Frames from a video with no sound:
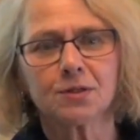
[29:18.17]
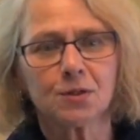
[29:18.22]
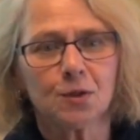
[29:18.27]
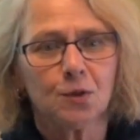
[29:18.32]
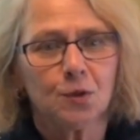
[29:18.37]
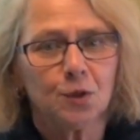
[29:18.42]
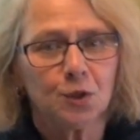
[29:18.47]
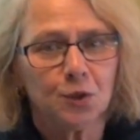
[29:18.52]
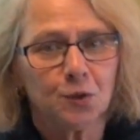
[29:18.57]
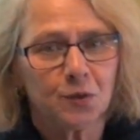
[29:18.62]

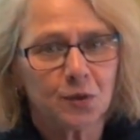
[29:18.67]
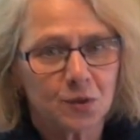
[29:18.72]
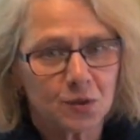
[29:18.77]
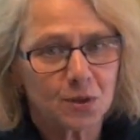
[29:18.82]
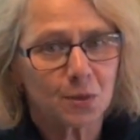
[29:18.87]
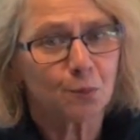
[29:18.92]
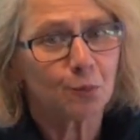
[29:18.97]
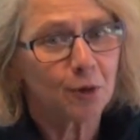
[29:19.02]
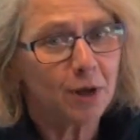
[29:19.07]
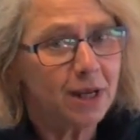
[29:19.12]
so you,
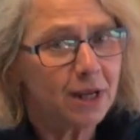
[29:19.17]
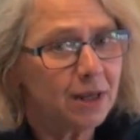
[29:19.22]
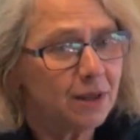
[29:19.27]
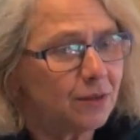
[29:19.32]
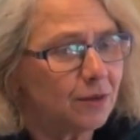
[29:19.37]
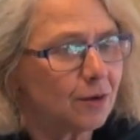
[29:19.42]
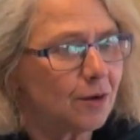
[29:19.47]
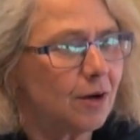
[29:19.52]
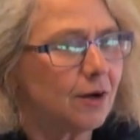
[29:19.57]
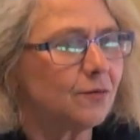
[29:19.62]
there's a break
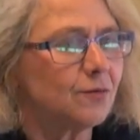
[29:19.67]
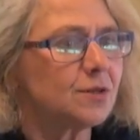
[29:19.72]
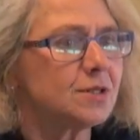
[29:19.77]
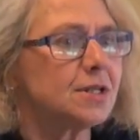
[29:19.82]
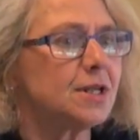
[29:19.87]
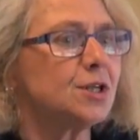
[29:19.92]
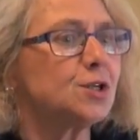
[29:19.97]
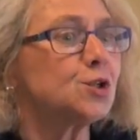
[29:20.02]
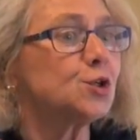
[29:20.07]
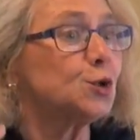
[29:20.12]
in the
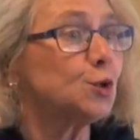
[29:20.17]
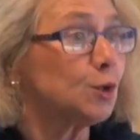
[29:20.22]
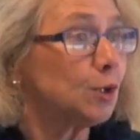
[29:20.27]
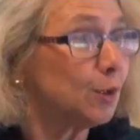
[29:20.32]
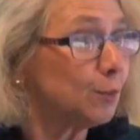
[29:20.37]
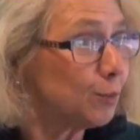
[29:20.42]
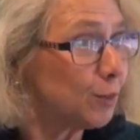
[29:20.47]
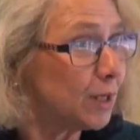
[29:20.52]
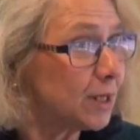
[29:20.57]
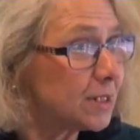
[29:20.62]
conversation
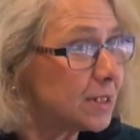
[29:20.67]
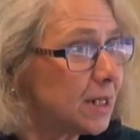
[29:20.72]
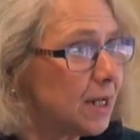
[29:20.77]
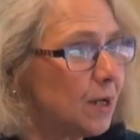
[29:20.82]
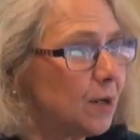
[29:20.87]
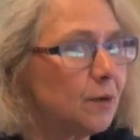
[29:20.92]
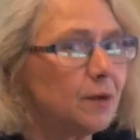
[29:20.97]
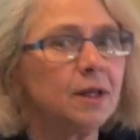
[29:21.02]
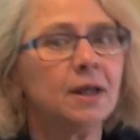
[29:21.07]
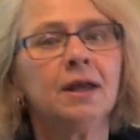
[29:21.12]
or a
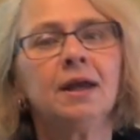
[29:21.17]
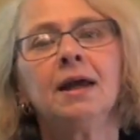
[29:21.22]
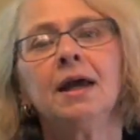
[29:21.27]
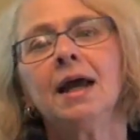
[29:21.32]
breakdown,